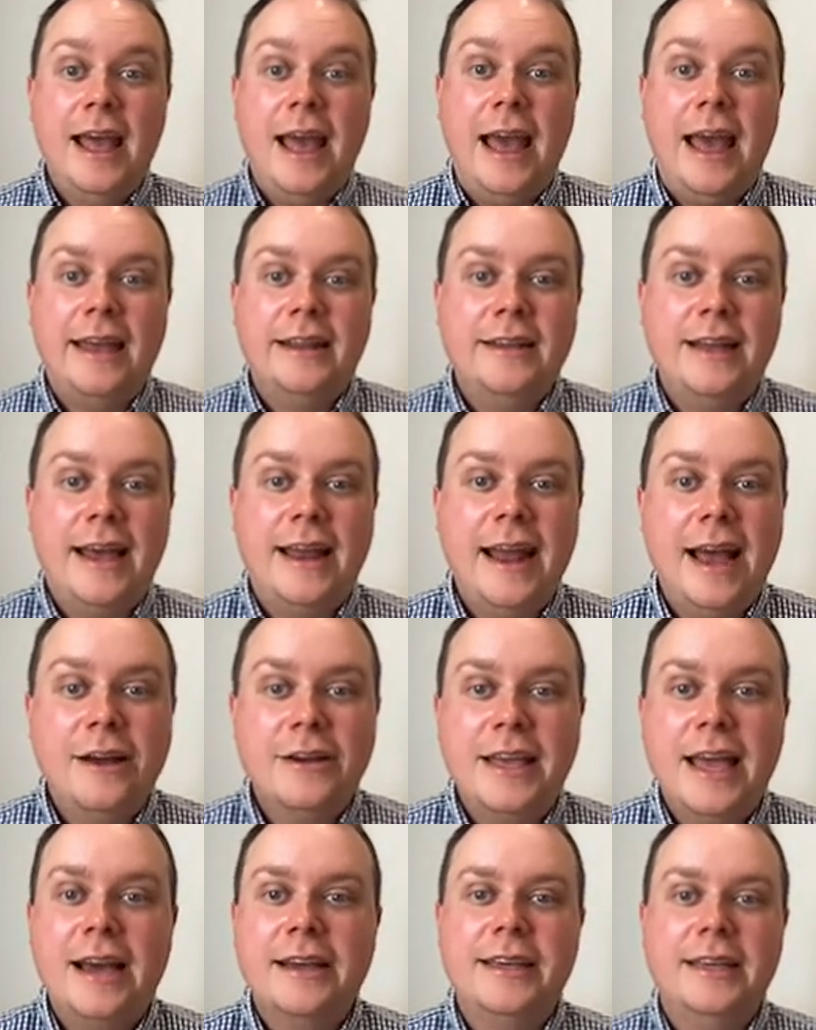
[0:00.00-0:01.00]
And at our
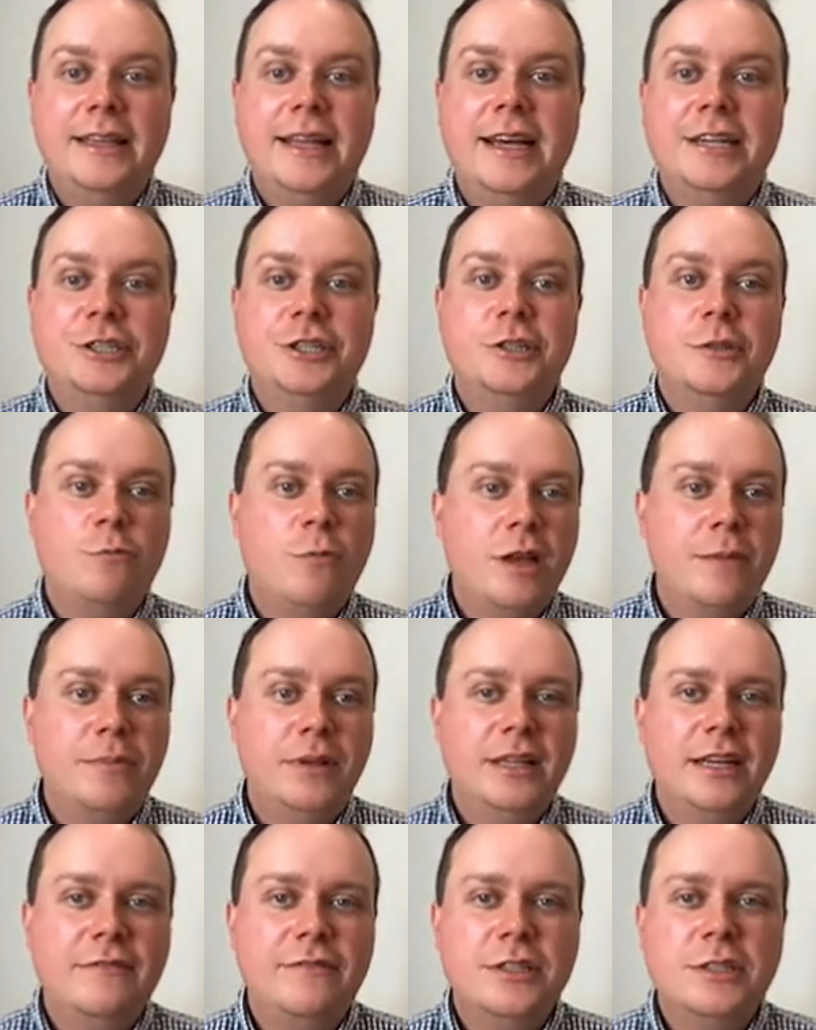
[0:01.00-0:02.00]
calculations, we
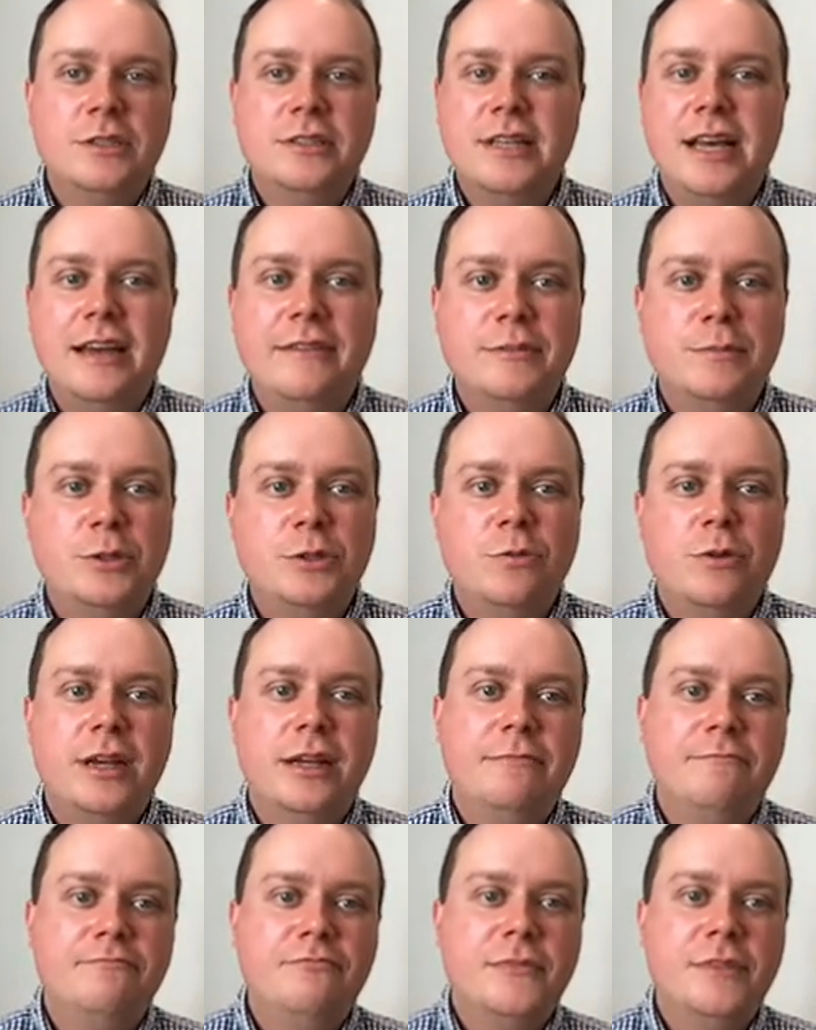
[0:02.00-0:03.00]
believe this saves
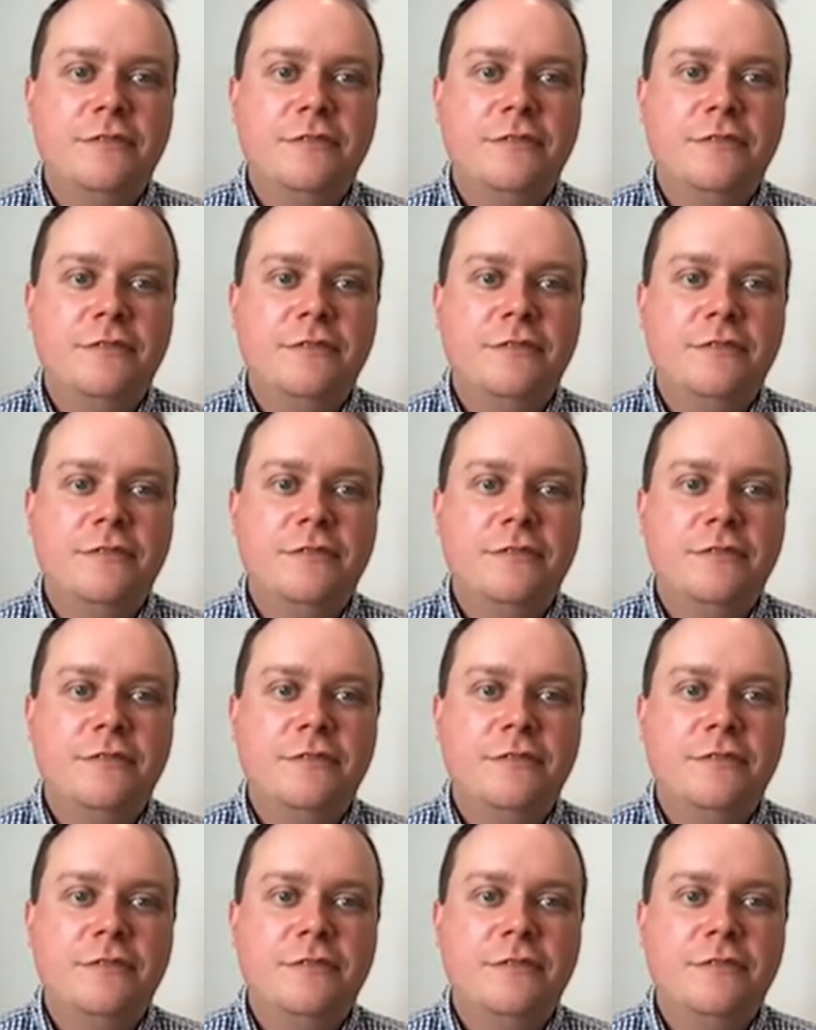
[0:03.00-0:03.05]
between